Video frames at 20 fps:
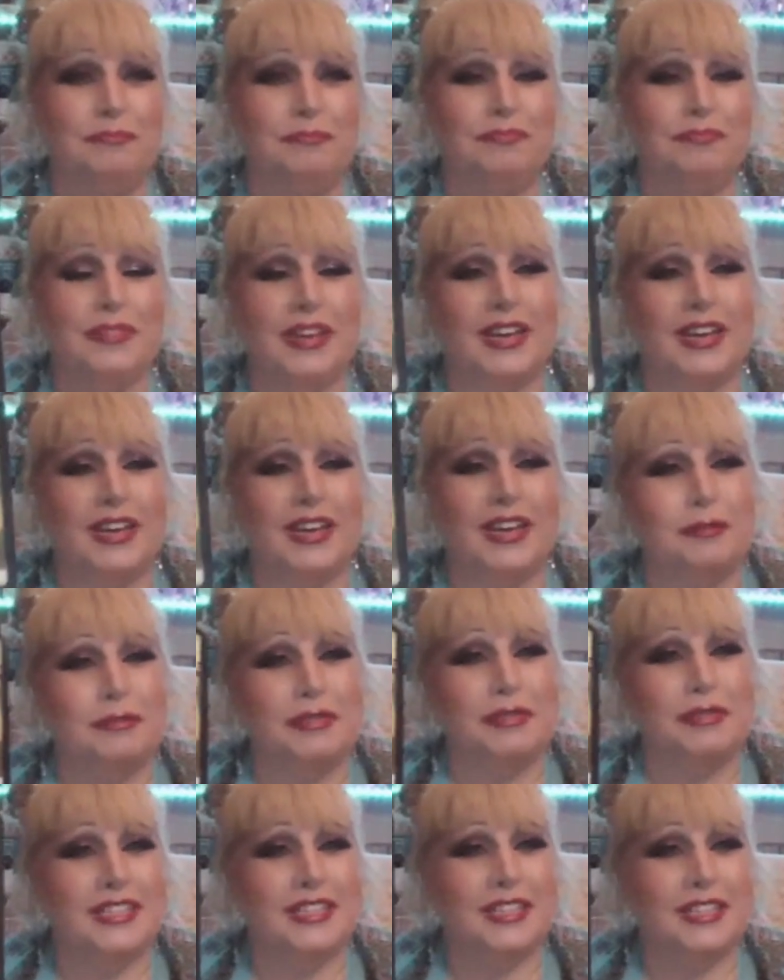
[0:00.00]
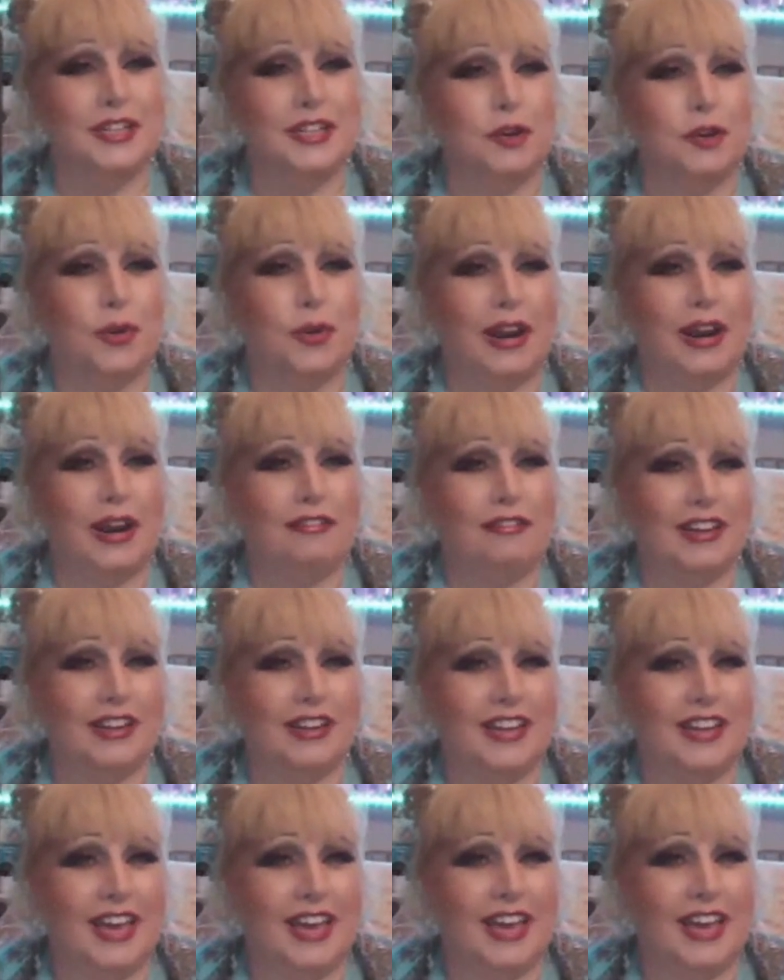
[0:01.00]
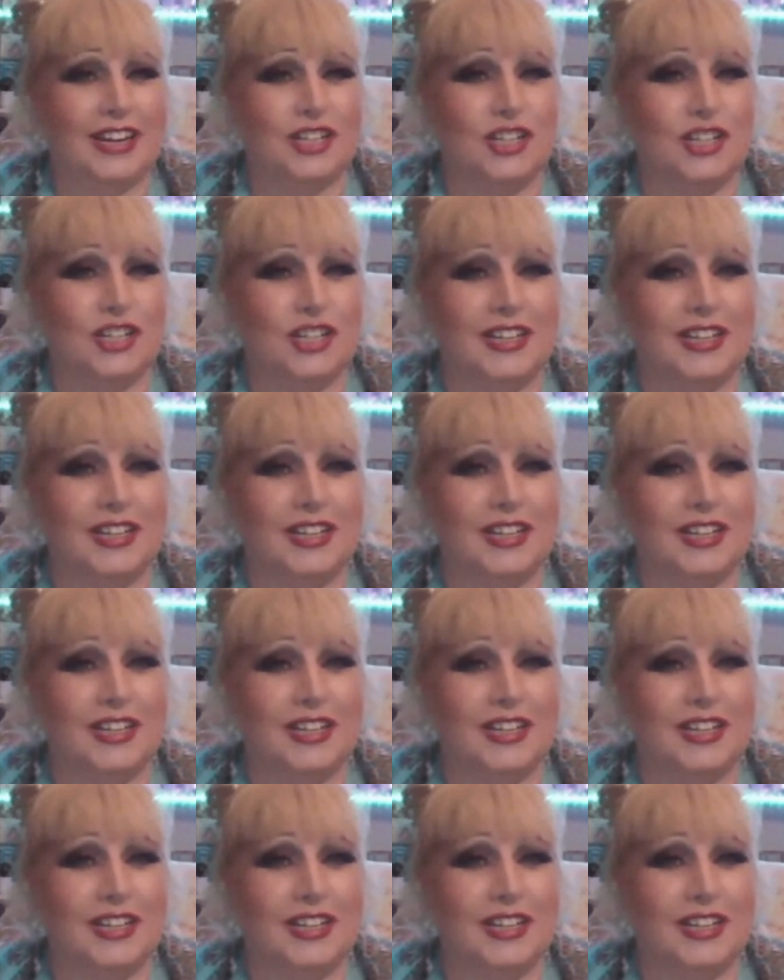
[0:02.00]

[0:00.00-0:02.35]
this is an Aquarian energy.